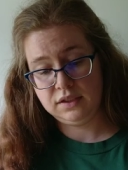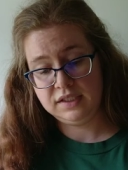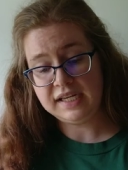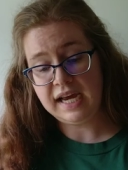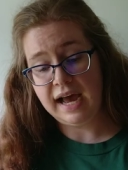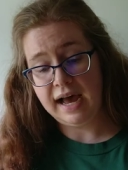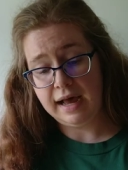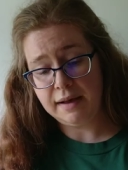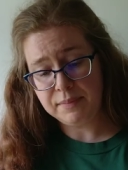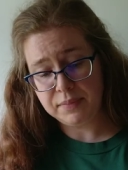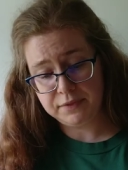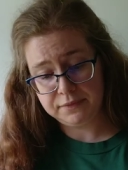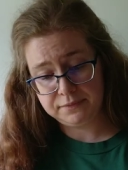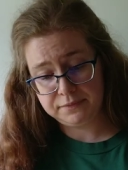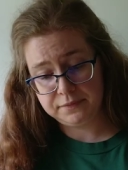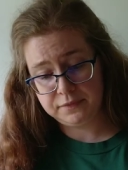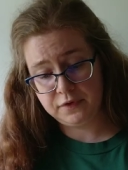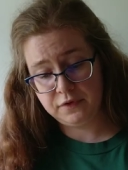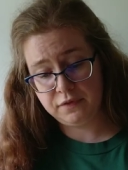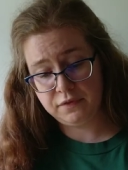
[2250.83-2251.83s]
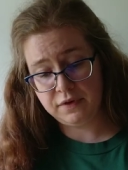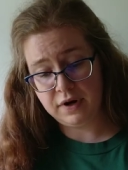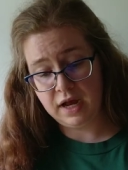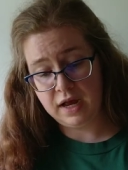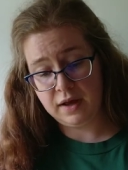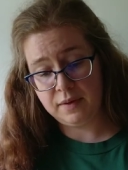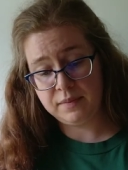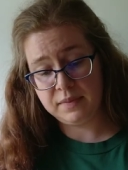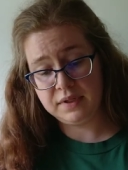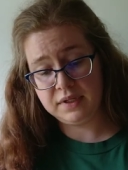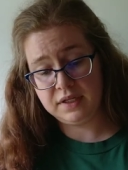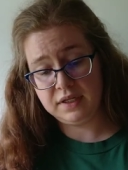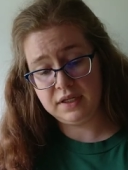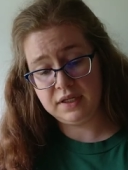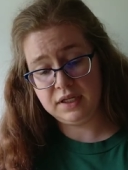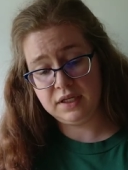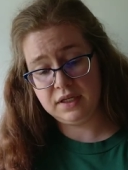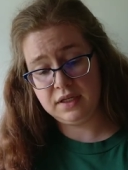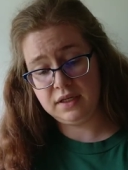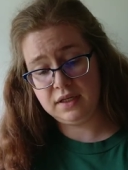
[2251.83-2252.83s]
top from
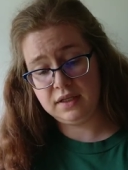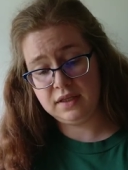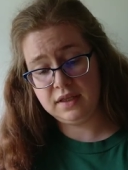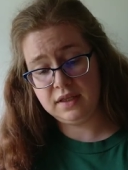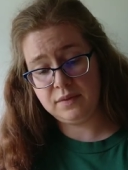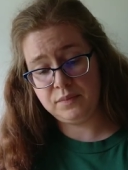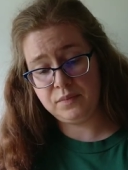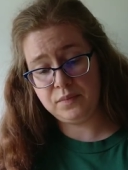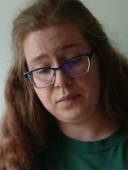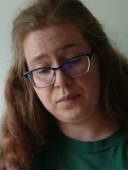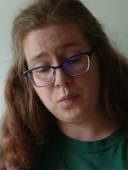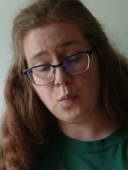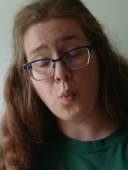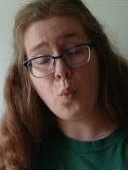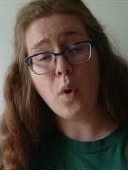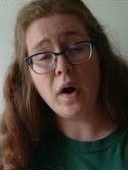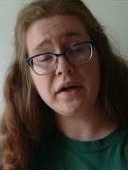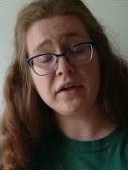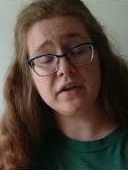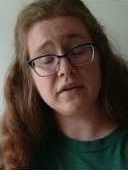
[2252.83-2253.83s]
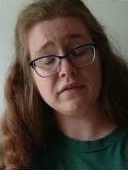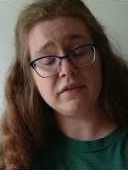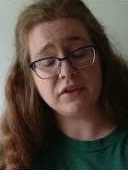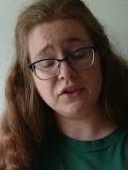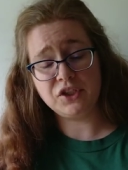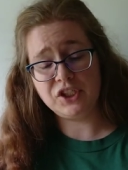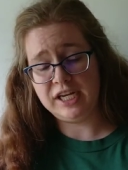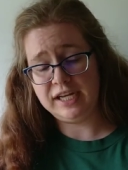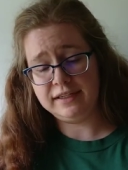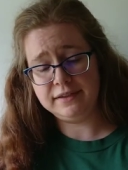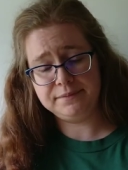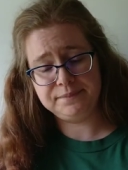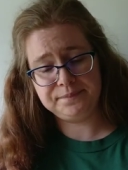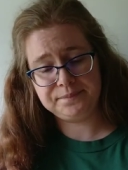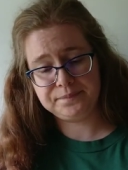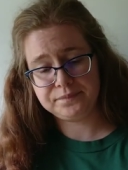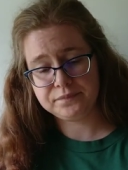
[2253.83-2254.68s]
the wonderful Jen